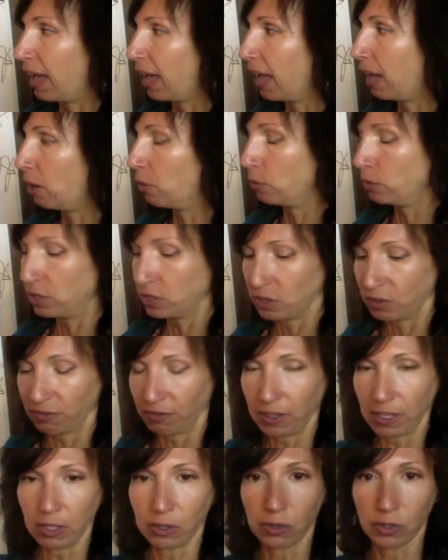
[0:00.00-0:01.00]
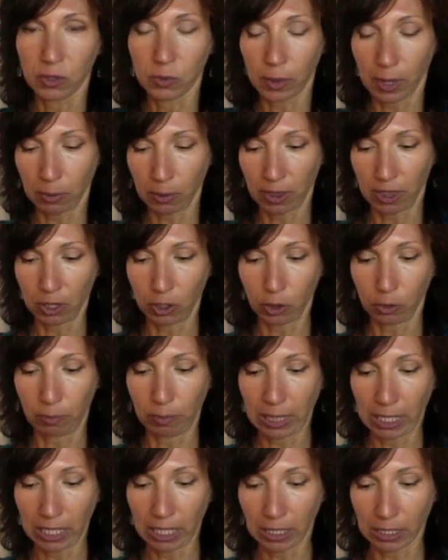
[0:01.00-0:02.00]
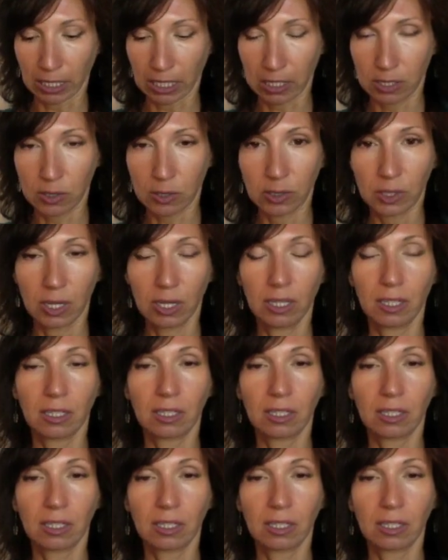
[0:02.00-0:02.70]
how this feels right within your beingness.